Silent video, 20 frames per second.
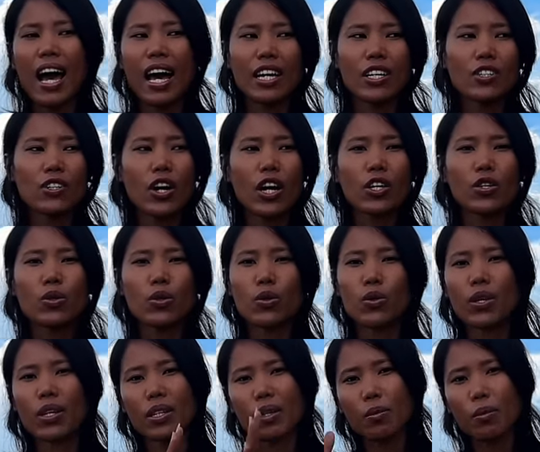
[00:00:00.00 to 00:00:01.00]
I try to
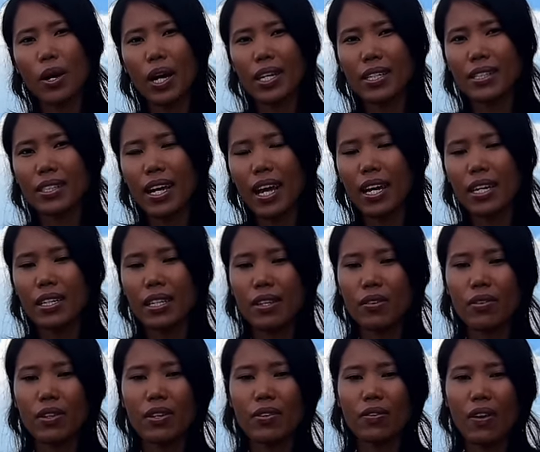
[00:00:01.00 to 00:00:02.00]
look at the bright side,
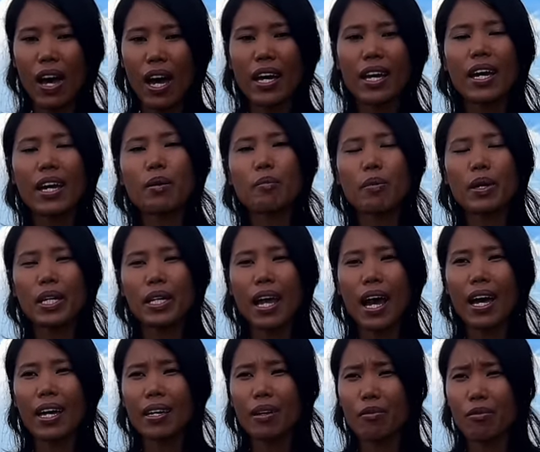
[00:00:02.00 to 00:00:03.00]
even if I
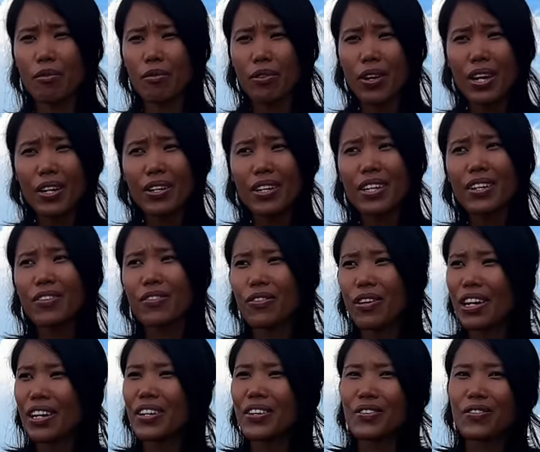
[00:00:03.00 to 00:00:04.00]
admit I am very,
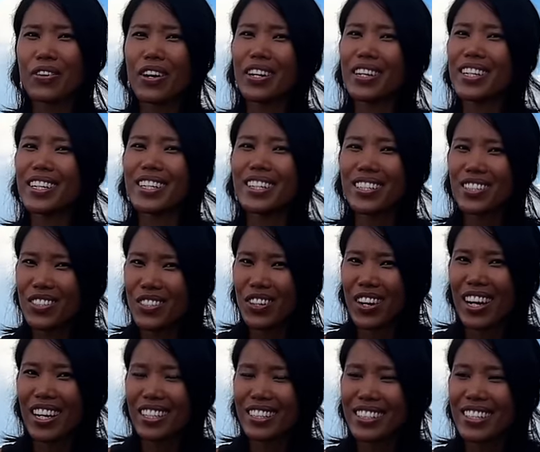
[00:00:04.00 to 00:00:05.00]
very, very
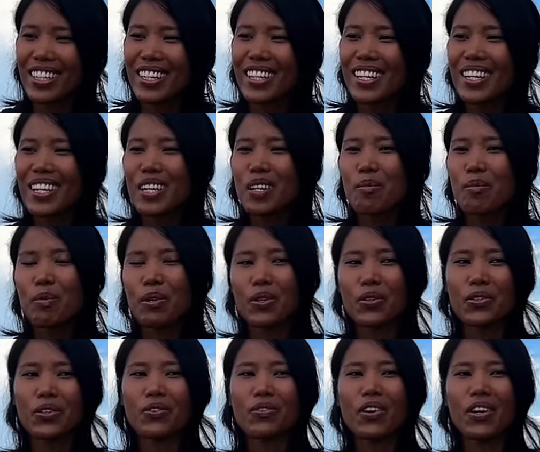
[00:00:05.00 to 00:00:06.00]
stressed
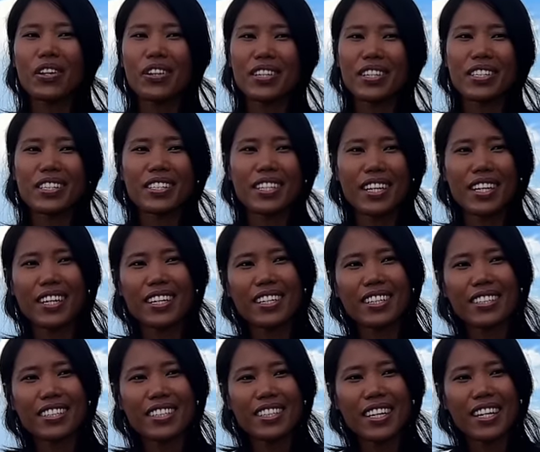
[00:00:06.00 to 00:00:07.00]
because of all these
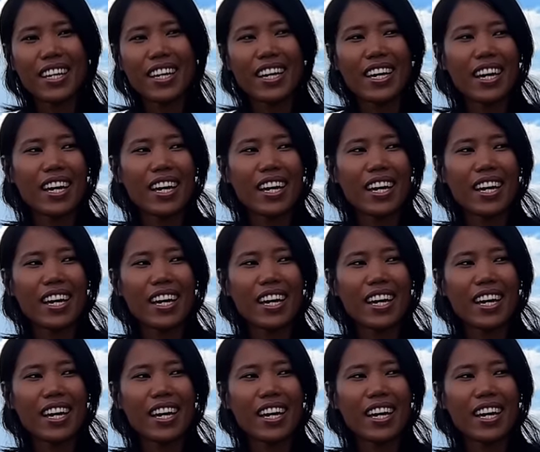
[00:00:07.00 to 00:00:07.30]
things.